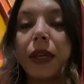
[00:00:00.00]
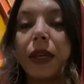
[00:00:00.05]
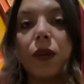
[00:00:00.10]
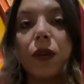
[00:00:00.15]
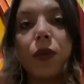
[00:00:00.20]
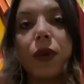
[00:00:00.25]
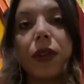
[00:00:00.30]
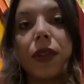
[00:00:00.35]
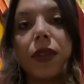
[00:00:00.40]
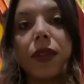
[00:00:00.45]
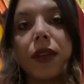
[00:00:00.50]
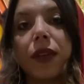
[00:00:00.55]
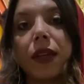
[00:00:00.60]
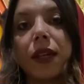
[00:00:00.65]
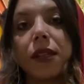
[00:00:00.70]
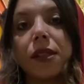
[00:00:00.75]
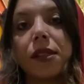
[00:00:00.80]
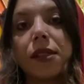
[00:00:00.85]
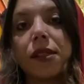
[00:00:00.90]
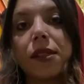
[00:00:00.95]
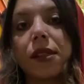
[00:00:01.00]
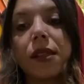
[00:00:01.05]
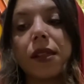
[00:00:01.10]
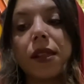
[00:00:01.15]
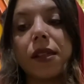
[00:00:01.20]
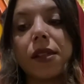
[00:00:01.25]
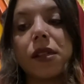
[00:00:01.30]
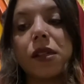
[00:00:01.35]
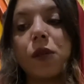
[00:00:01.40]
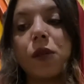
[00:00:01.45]
with
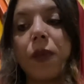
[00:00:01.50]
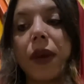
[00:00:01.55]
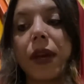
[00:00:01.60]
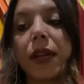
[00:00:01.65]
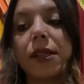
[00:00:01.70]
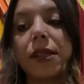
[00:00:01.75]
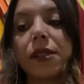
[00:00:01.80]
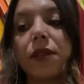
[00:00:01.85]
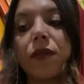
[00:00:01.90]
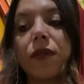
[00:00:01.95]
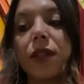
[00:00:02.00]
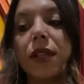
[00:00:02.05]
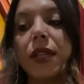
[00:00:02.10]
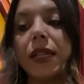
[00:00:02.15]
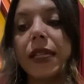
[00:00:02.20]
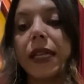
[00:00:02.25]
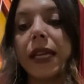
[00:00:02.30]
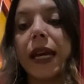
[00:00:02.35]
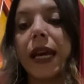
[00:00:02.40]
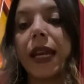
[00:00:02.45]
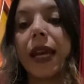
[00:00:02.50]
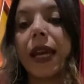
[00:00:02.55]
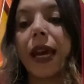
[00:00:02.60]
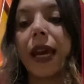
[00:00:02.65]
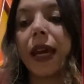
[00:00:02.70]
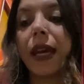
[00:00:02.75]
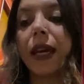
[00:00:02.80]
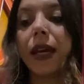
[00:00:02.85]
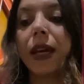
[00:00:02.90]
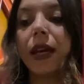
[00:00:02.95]
this space of the
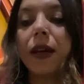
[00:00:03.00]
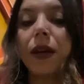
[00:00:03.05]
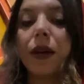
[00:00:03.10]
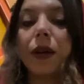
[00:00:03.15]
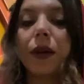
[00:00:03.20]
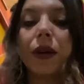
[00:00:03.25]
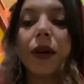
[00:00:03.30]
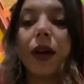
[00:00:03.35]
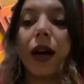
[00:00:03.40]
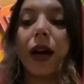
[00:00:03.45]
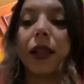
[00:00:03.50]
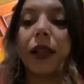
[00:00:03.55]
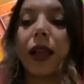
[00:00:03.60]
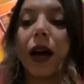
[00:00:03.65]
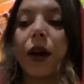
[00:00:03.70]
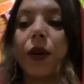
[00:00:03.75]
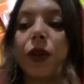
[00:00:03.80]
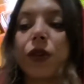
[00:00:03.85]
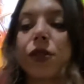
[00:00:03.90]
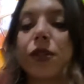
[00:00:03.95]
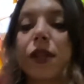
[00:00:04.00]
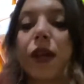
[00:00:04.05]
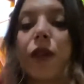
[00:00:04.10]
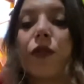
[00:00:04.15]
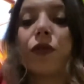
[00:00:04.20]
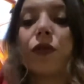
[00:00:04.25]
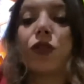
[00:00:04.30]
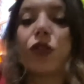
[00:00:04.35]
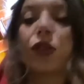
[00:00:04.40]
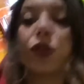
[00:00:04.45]
DNA. Allow yourself
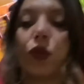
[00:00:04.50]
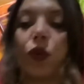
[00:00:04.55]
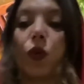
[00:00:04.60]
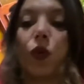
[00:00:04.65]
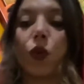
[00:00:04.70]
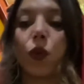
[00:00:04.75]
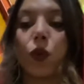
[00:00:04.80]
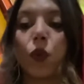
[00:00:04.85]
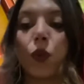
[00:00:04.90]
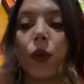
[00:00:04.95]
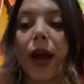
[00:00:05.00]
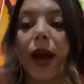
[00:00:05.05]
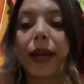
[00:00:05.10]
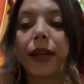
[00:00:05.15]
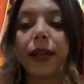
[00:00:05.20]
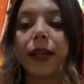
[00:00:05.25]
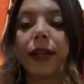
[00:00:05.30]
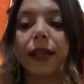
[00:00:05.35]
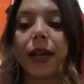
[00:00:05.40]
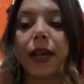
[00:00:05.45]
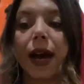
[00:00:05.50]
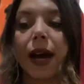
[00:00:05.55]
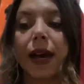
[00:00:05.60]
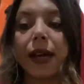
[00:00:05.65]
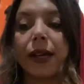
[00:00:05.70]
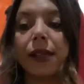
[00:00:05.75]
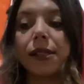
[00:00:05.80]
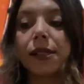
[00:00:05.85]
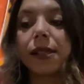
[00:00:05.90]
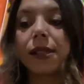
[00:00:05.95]
to
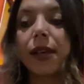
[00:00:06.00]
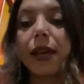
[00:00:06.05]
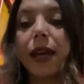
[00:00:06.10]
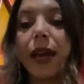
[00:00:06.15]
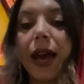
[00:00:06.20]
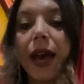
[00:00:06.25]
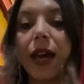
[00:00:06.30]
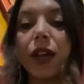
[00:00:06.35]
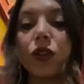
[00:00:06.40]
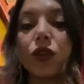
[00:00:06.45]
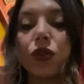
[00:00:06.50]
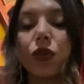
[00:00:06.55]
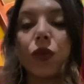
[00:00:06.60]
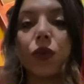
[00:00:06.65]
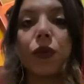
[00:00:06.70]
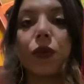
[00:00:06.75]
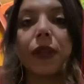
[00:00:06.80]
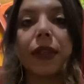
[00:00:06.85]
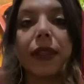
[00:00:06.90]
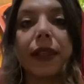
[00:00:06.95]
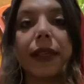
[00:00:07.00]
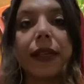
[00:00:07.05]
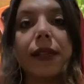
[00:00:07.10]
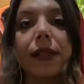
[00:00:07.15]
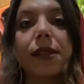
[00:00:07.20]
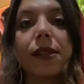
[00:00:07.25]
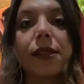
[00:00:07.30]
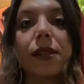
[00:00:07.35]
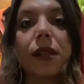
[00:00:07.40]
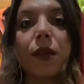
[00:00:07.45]
recognize and to
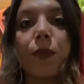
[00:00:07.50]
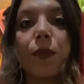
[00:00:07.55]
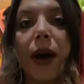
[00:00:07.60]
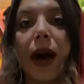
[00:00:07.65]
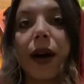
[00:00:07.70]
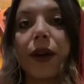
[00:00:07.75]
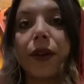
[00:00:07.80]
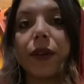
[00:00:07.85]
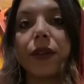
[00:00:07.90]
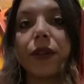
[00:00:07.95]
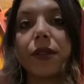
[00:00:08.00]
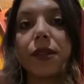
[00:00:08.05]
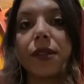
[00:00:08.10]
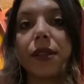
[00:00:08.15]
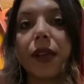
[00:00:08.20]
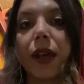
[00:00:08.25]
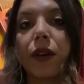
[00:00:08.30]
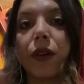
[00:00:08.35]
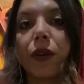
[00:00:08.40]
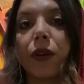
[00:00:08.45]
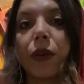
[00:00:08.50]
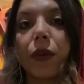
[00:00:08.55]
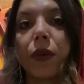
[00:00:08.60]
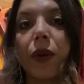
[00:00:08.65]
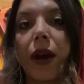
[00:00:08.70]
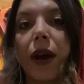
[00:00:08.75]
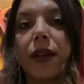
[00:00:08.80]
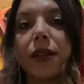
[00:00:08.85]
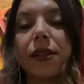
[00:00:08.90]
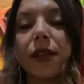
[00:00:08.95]
release the patterns that are
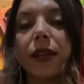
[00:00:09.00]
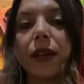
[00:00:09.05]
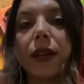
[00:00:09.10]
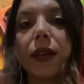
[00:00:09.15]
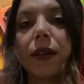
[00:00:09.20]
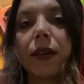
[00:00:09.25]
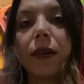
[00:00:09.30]
arising.